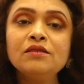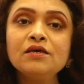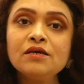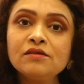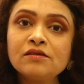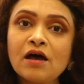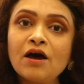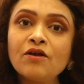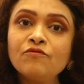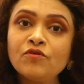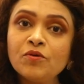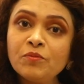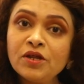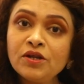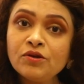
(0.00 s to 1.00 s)
These are
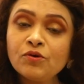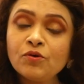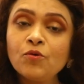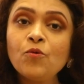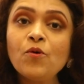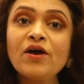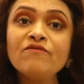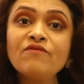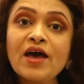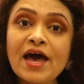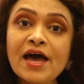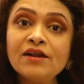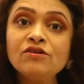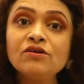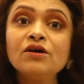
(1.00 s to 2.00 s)
women who have
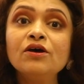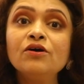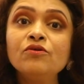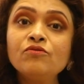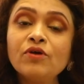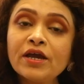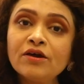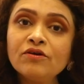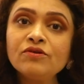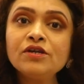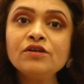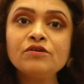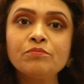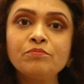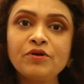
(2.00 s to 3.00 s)
had
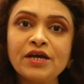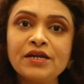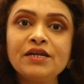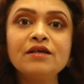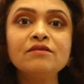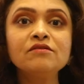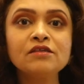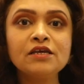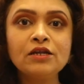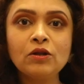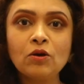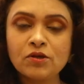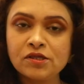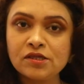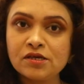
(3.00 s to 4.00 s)
recurrent pregnancy
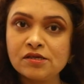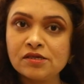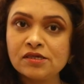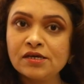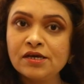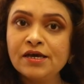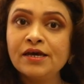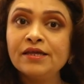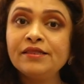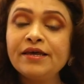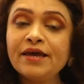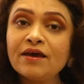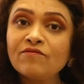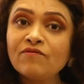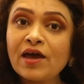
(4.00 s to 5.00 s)
losses.
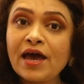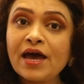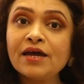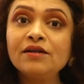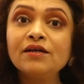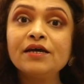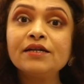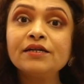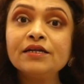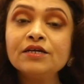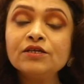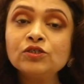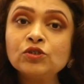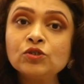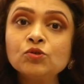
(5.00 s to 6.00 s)
They have had at
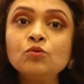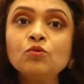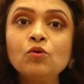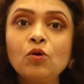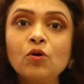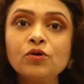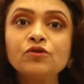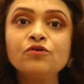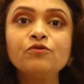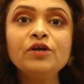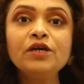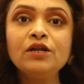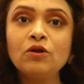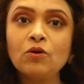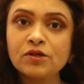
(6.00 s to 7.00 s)
least 2 or
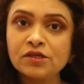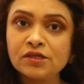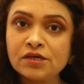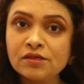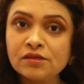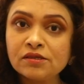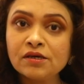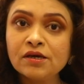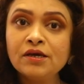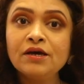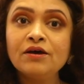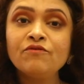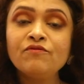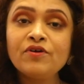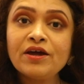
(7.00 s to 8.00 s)
3 losses
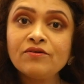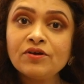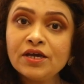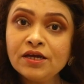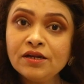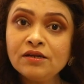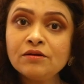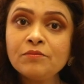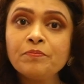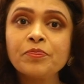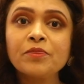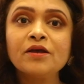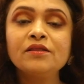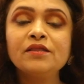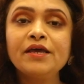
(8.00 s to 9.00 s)
wherein
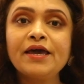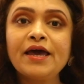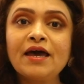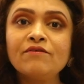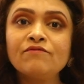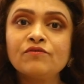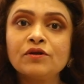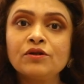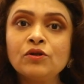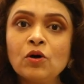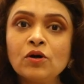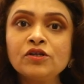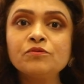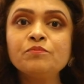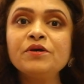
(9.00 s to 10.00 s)
they have
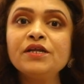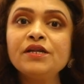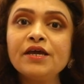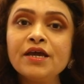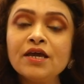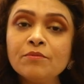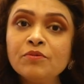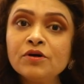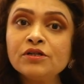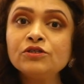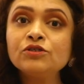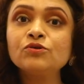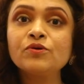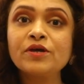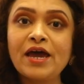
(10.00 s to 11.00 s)
not been able
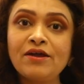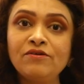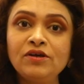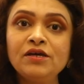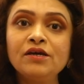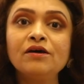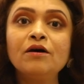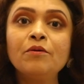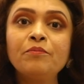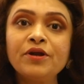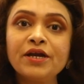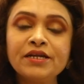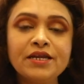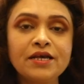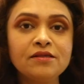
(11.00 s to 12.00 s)
to carry a
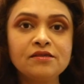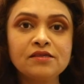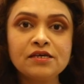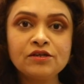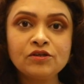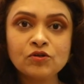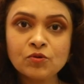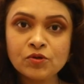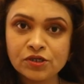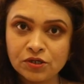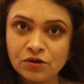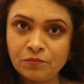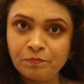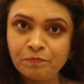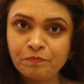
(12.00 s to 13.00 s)
pregnancy to
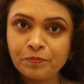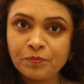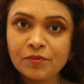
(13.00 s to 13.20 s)
term.